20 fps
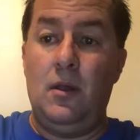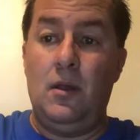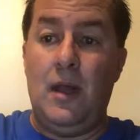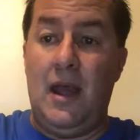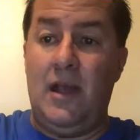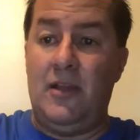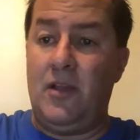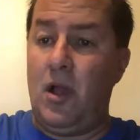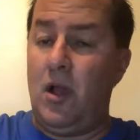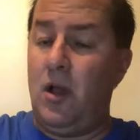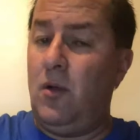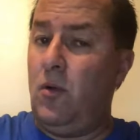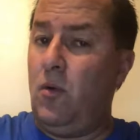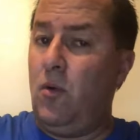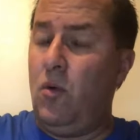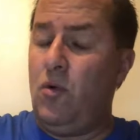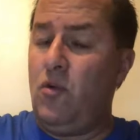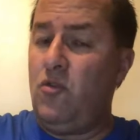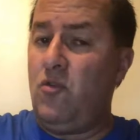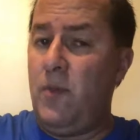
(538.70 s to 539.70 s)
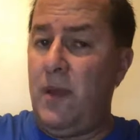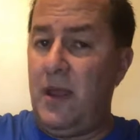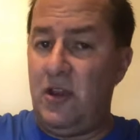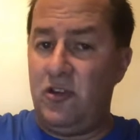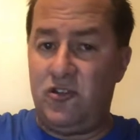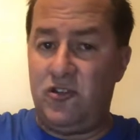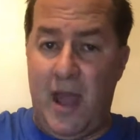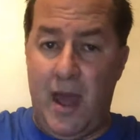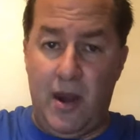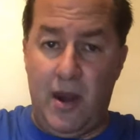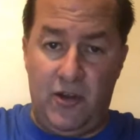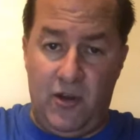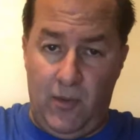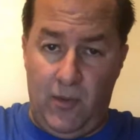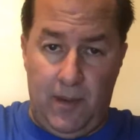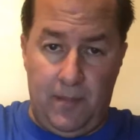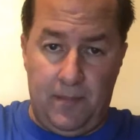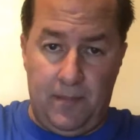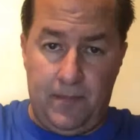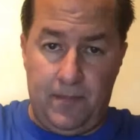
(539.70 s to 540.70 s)
As orders were being shouted to
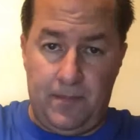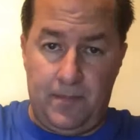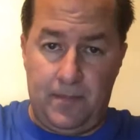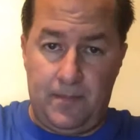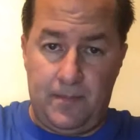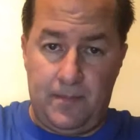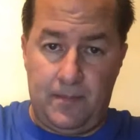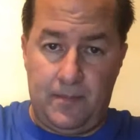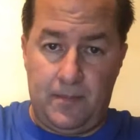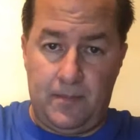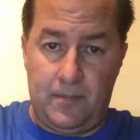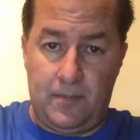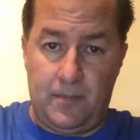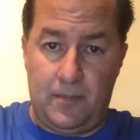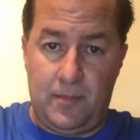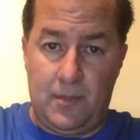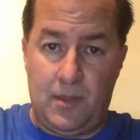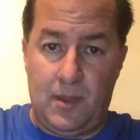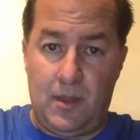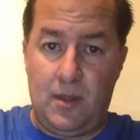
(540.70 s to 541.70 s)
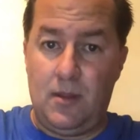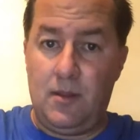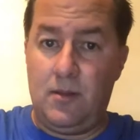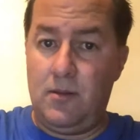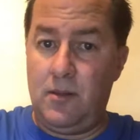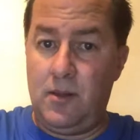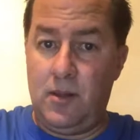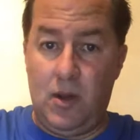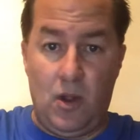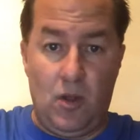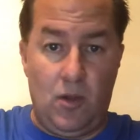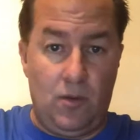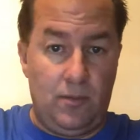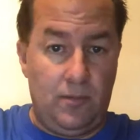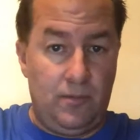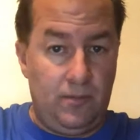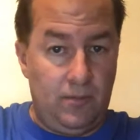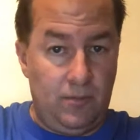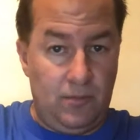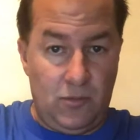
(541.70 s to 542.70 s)
him,
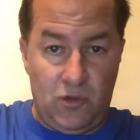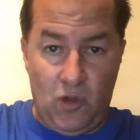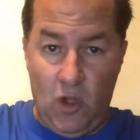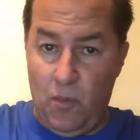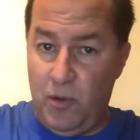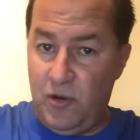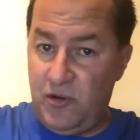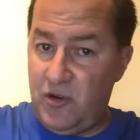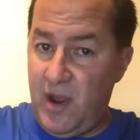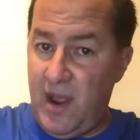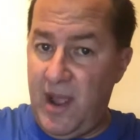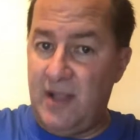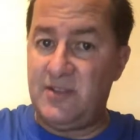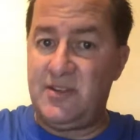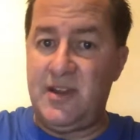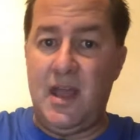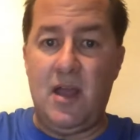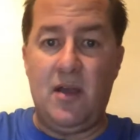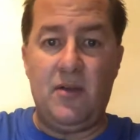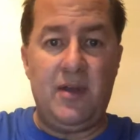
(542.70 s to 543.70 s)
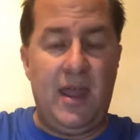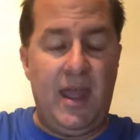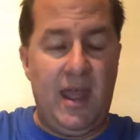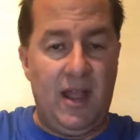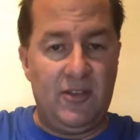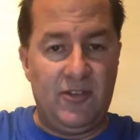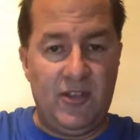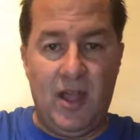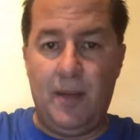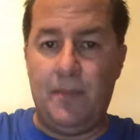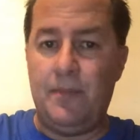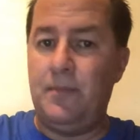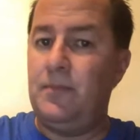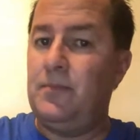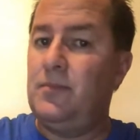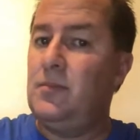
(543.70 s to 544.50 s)
don't put your hands down, hands up.